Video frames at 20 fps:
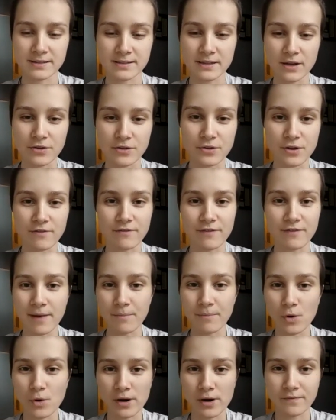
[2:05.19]
So you can find
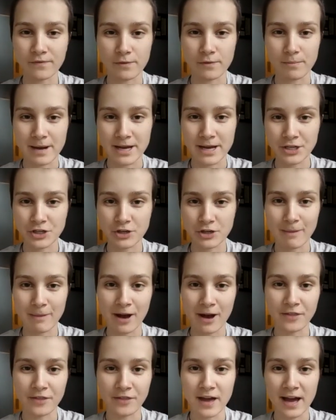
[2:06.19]
more information
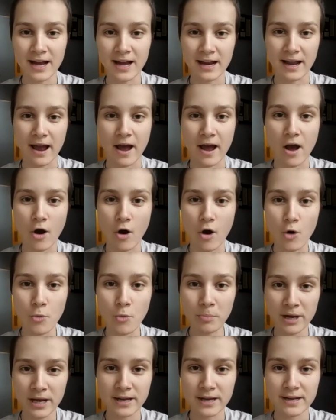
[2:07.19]
about that at
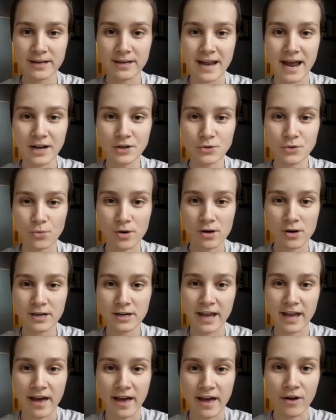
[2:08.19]

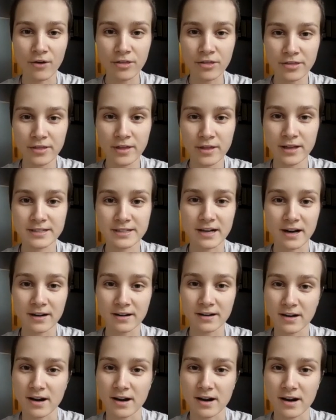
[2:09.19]

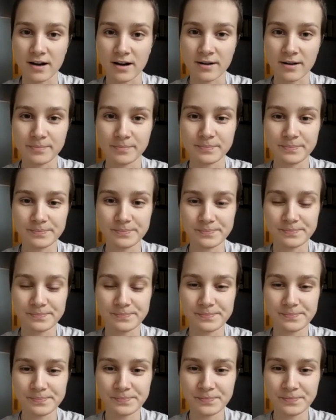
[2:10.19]
hopenetworkhealth.com.
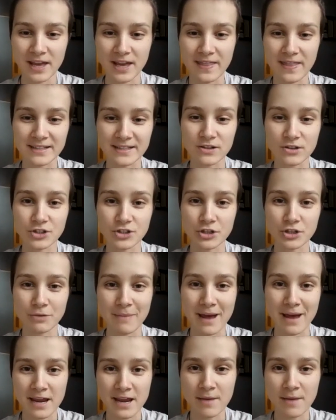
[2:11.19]
And that's our
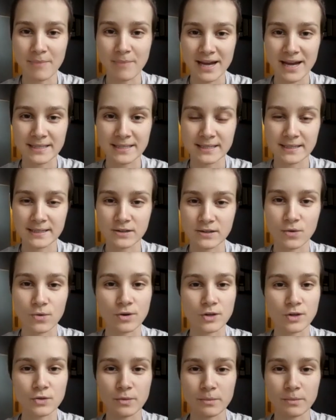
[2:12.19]
Jamaican Basics
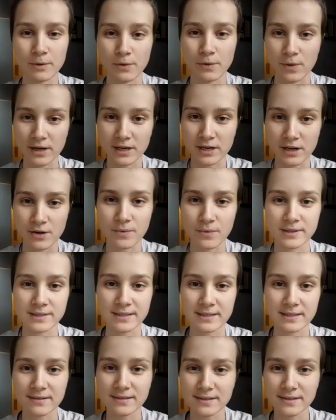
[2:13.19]
course. We'll be working with
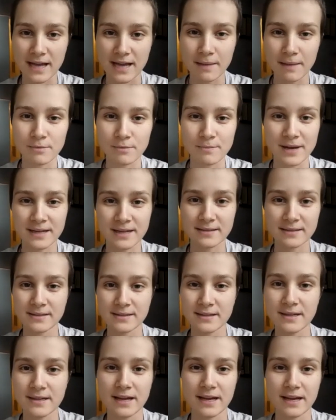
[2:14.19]
psilocybin
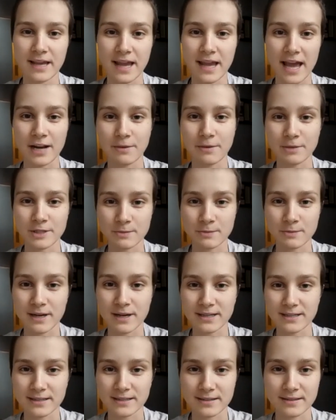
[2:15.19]
medicine and cannabis
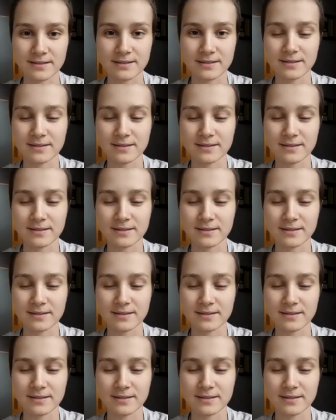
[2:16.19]
medicines.